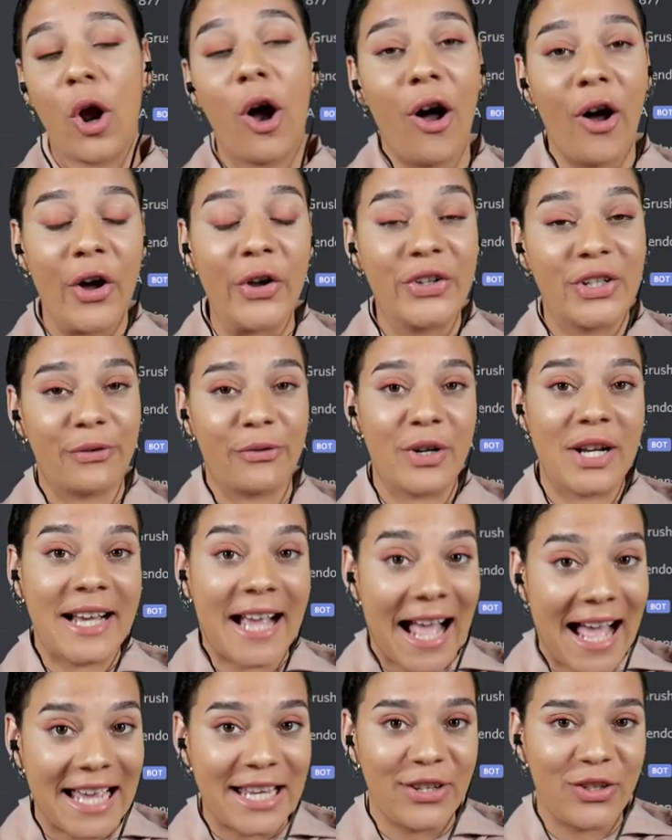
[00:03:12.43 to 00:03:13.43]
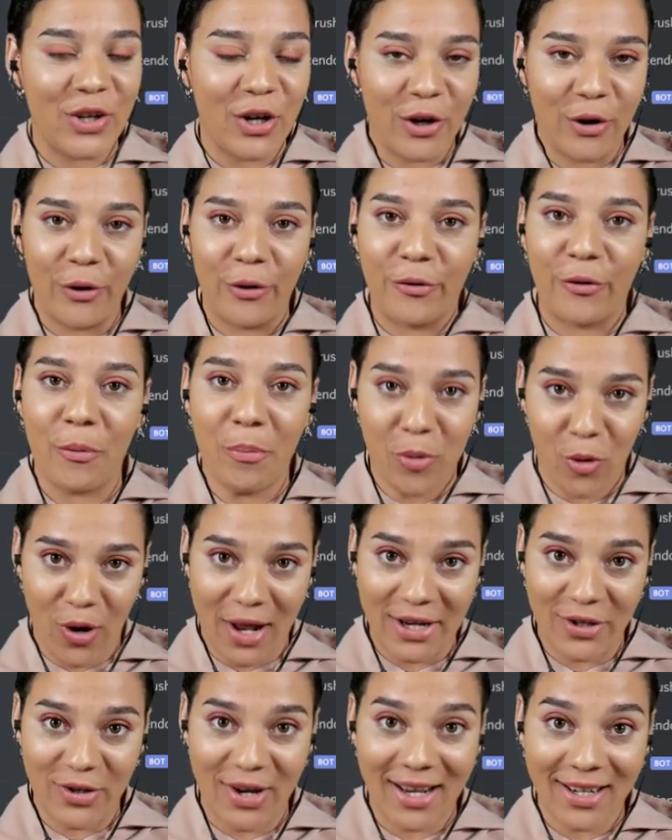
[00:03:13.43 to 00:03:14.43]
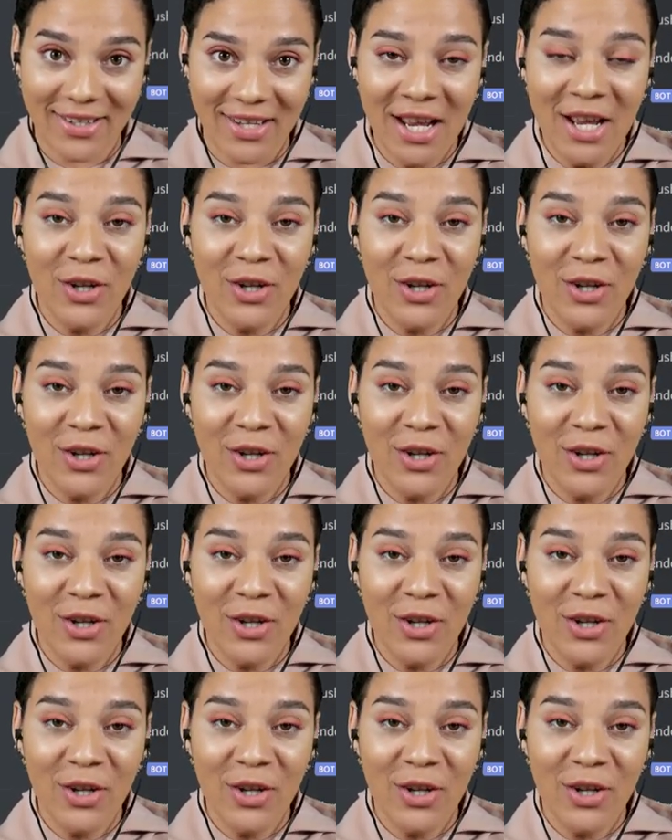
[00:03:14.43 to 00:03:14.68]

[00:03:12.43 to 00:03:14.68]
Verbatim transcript: all different kinds of projects.